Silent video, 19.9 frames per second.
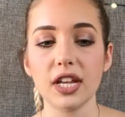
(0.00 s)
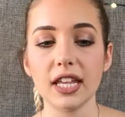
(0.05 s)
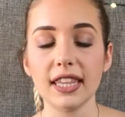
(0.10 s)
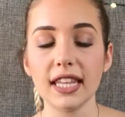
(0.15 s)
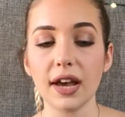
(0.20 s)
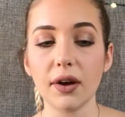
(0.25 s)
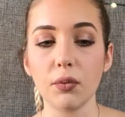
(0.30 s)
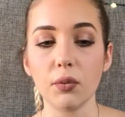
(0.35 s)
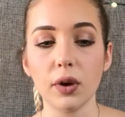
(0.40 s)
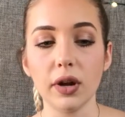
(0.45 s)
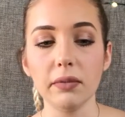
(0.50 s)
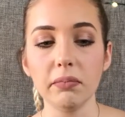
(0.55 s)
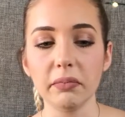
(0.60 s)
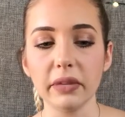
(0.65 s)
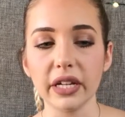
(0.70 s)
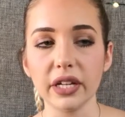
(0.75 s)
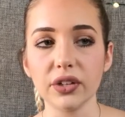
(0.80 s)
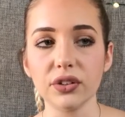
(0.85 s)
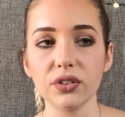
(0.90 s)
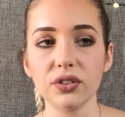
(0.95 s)
in that one
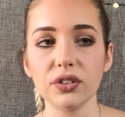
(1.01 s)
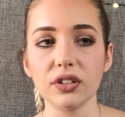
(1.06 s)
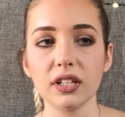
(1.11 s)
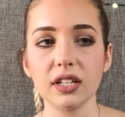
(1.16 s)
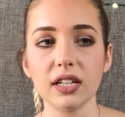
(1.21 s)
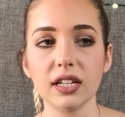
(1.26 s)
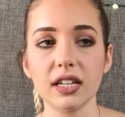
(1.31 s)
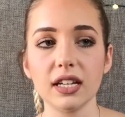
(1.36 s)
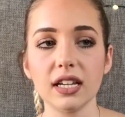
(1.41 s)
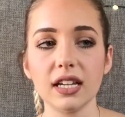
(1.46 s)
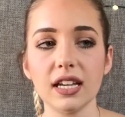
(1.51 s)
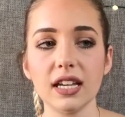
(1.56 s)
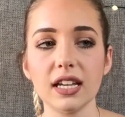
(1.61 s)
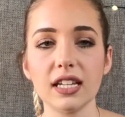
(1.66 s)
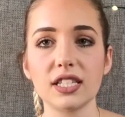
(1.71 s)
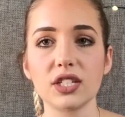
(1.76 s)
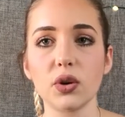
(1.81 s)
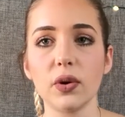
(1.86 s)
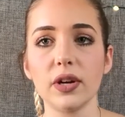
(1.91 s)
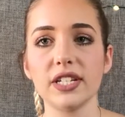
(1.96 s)
meal
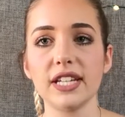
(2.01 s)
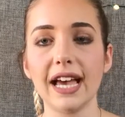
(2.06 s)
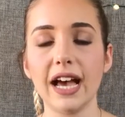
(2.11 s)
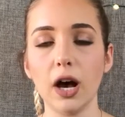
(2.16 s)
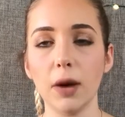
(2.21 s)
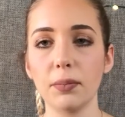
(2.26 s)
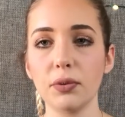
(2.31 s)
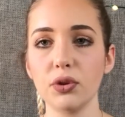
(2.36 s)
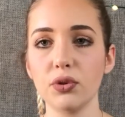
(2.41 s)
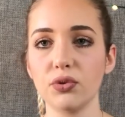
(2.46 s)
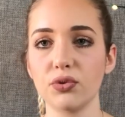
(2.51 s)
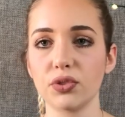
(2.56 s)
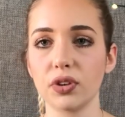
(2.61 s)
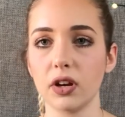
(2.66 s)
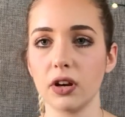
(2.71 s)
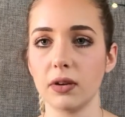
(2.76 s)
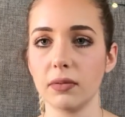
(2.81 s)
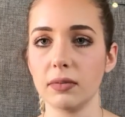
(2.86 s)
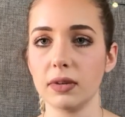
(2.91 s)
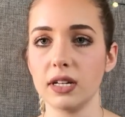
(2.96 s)
is going to help you
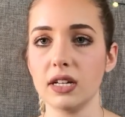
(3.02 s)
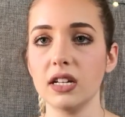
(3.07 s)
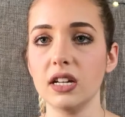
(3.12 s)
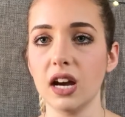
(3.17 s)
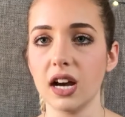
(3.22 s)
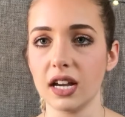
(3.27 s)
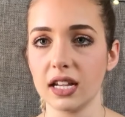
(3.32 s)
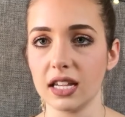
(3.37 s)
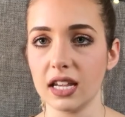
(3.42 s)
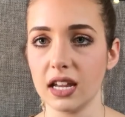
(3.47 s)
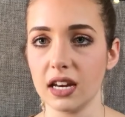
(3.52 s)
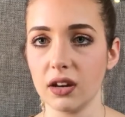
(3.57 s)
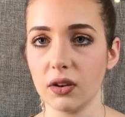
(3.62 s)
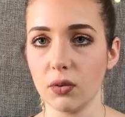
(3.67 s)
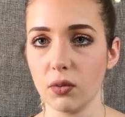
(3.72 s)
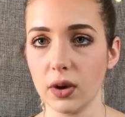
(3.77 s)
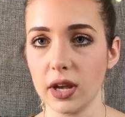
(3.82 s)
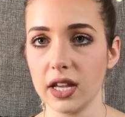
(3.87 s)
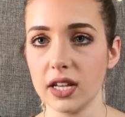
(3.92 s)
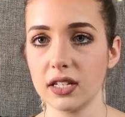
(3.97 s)
from not
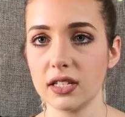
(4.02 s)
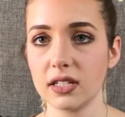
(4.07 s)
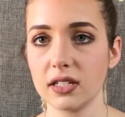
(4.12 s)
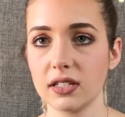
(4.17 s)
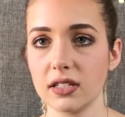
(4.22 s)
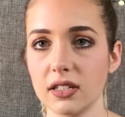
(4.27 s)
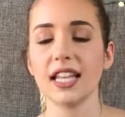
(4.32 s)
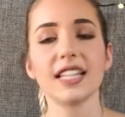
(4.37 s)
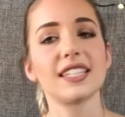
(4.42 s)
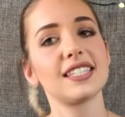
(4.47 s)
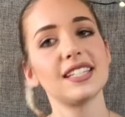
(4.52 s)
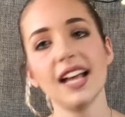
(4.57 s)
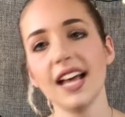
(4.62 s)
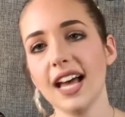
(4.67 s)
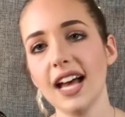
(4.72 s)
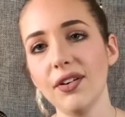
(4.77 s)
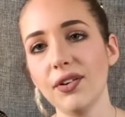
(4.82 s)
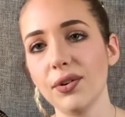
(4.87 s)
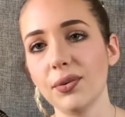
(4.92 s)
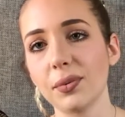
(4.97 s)
gaining weight. That's
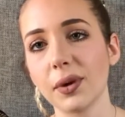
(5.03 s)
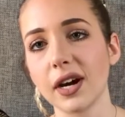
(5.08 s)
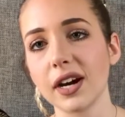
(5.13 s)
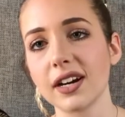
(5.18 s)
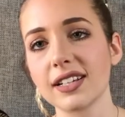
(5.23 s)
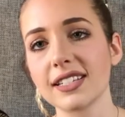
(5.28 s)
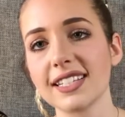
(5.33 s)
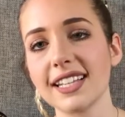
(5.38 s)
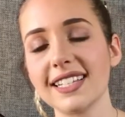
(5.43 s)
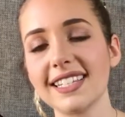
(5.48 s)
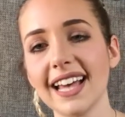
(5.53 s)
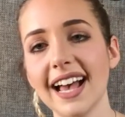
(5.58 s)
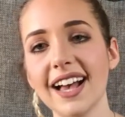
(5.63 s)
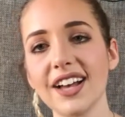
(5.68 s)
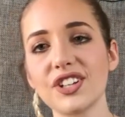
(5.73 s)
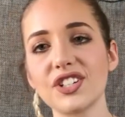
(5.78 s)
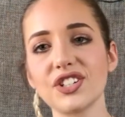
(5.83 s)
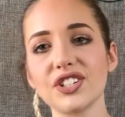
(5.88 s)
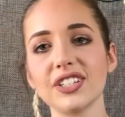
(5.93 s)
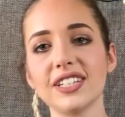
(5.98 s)
not how it works. That's
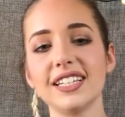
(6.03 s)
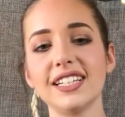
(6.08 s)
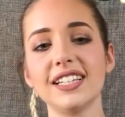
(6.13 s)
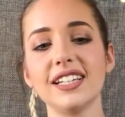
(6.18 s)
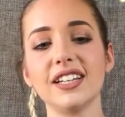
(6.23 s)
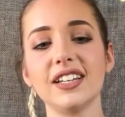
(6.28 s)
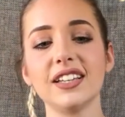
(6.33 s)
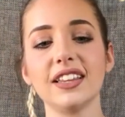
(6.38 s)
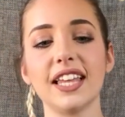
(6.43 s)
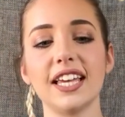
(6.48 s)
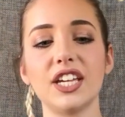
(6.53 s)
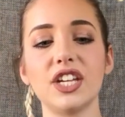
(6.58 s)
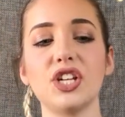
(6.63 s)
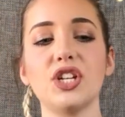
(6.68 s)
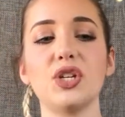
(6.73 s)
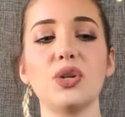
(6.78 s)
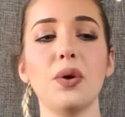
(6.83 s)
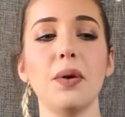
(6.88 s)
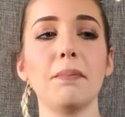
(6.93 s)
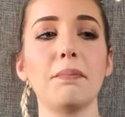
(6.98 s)
actually like
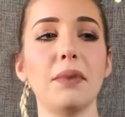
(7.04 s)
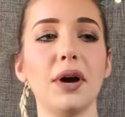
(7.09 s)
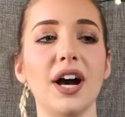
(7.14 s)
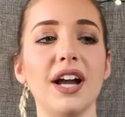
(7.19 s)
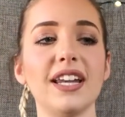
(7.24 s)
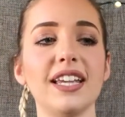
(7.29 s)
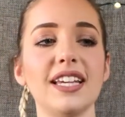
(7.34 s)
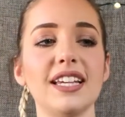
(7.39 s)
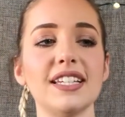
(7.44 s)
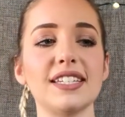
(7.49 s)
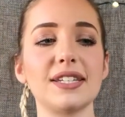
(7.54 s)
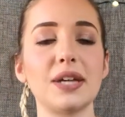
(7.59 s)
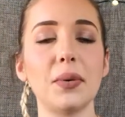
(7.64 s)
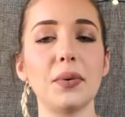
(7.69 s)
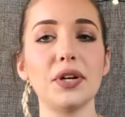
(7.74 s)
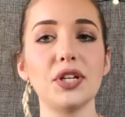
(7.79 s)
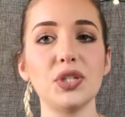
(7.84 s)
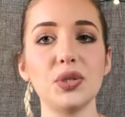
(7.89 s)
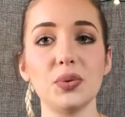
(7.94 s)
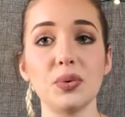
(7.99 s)
your body is
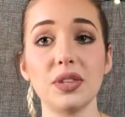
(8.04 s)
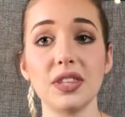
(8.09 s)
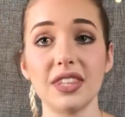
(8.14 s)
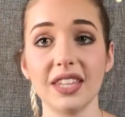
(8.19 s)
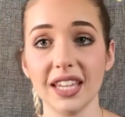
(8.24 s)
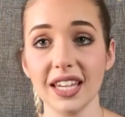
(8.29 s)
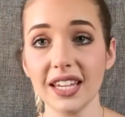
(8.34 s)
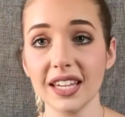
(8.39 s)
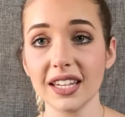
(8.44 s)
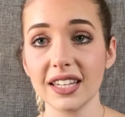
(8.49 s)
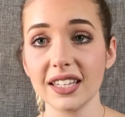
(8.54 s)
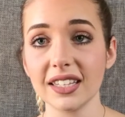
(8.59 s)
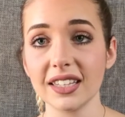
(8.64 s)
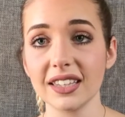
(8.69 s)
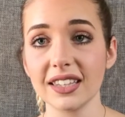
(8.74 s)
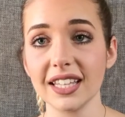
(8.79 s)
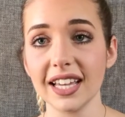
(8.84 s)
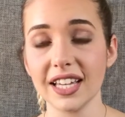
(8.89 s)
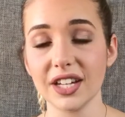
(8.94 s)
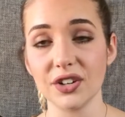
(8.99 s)
going to think
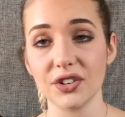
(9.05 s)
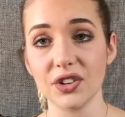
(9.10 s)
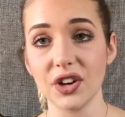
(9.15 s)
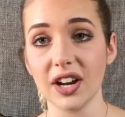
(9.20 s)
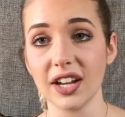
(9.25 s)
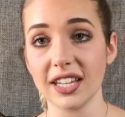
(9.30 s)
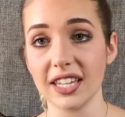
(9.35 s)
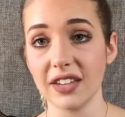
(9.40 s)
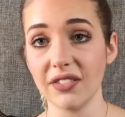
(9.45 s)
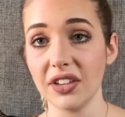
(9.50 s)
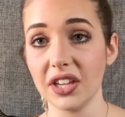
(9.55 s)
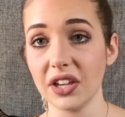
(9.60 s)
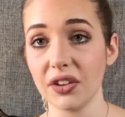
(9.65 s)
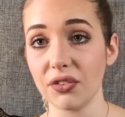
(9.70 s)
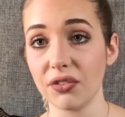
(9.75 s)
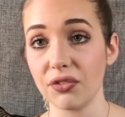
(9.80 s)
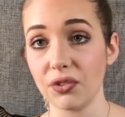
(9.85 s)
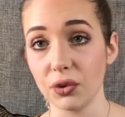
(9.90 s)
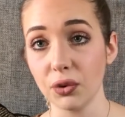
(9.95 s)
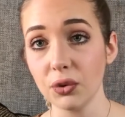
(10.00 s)
that you're not giving
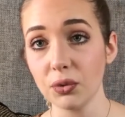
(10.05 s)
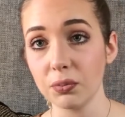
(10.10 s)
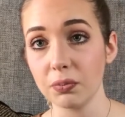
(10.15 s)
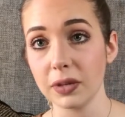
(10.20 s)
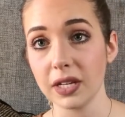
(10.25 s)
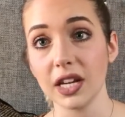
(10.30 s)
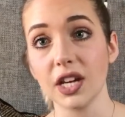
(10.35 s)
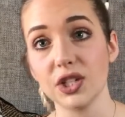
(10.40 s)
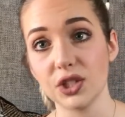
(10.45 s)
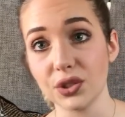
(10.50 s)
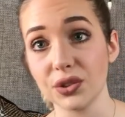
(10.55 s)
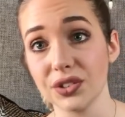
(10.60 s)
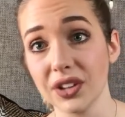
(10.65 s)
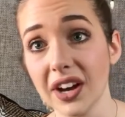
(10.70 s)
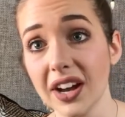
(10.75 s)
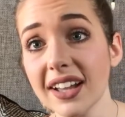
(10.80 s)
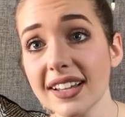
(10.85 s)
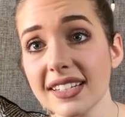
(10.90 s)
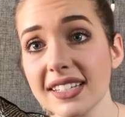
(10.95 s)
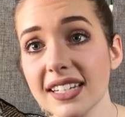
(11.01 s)
it food because you're
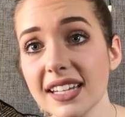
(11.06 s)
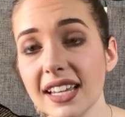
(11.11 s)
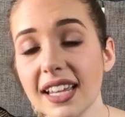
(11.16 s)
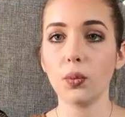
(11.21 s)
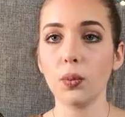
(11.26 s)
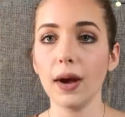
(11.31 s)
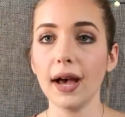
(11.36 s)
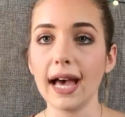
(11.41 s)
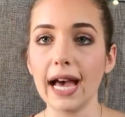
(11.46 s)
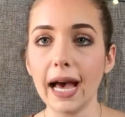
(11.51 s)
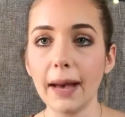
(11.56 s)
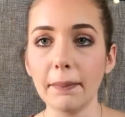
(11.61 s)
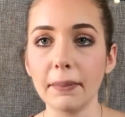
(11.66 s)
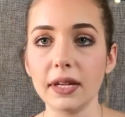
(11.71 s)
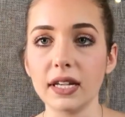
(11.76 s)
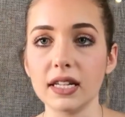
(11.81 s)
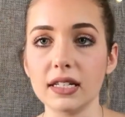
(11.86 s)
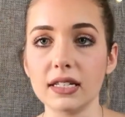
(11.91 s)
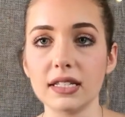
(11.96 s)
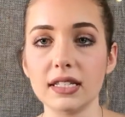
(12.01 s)
not. But what
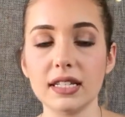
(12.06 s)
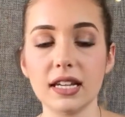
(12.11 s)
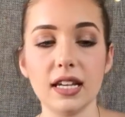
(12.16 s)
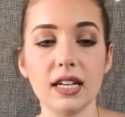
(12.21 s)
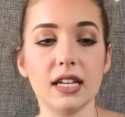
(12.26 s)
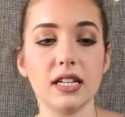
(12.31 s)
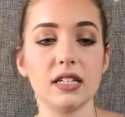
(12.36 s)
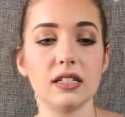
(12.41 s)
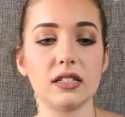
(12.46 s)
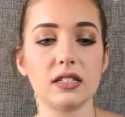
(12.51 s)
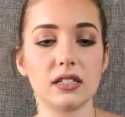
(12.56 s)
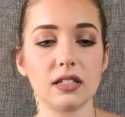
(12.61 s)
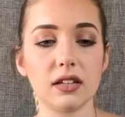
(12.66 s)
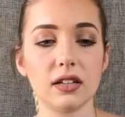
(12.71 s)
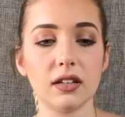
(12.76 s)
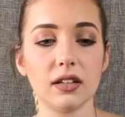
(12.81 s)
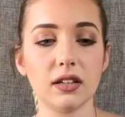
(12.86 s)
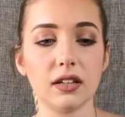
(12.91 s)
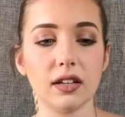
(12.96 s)
happens is,